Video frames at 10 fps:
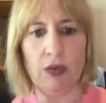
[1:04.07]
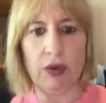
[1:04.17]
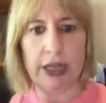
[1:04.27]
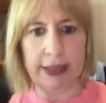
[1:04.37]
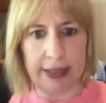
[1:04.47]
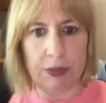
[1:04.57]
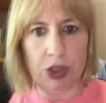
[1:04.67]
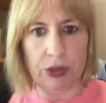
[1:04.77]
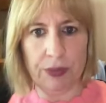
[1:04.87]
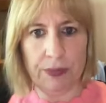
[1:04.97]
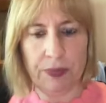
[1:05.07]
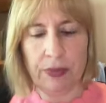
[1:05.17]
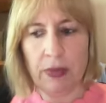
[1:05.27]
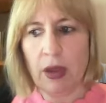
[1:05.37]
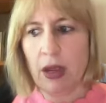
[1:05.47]
it right except you,
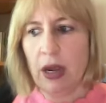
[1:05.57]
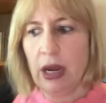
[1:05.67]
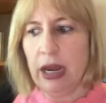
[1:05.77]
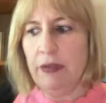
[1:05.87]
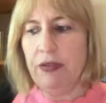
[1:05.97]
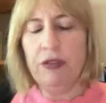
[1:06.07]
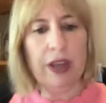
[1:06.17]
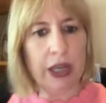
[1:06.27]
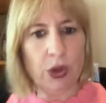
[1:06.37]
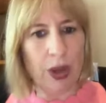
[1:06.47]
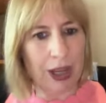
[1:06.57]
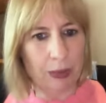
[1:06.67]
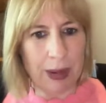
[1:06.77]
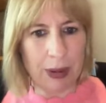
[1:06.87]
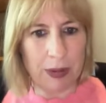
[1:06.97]
if you feel like you're held
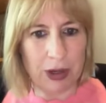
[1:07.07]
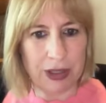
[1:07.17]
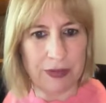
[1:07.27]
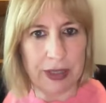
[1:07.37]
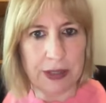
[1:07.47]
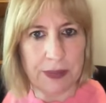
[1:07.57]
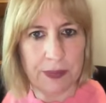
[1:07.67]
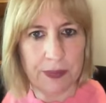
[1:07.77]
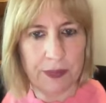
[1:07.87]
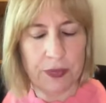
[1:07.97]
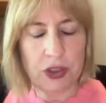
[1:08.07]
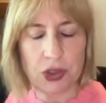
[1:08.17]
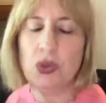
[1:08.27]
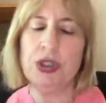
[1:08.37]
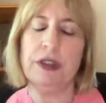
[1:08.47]
back by past events, this
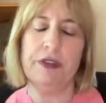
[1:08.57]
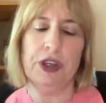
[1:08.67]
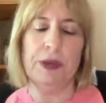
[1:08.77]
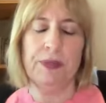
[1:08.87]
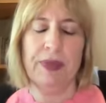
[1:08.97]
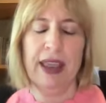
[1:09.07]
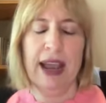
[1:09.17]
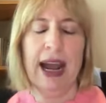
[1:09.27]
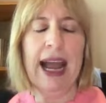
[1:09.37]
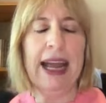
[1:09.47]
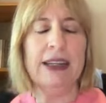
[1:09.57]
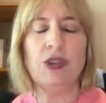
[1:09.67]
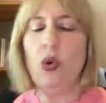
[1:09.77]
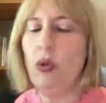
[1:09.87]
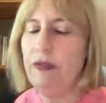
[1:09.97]
course is for you. And it's
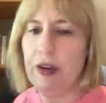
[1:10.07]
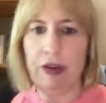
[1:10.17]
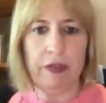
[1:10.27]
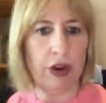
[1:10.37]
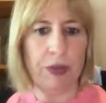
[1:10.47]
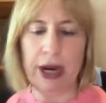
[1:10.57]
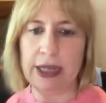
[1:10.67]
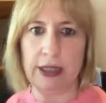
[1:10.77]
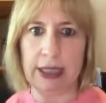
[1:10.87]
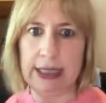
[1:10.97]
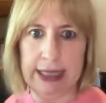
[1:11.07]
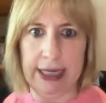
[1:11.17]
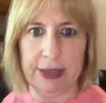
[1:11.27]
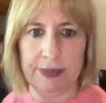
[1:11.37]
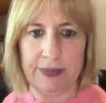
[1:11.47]
all very, very practical
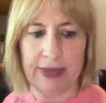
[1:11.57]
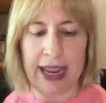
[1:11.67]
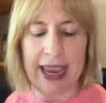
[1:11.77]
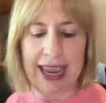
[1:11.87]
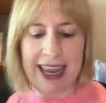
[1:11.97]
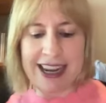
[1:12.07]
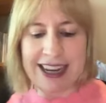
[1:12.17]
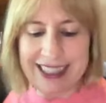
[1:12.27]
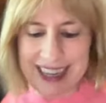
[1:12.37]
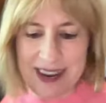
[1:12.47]
indeed. And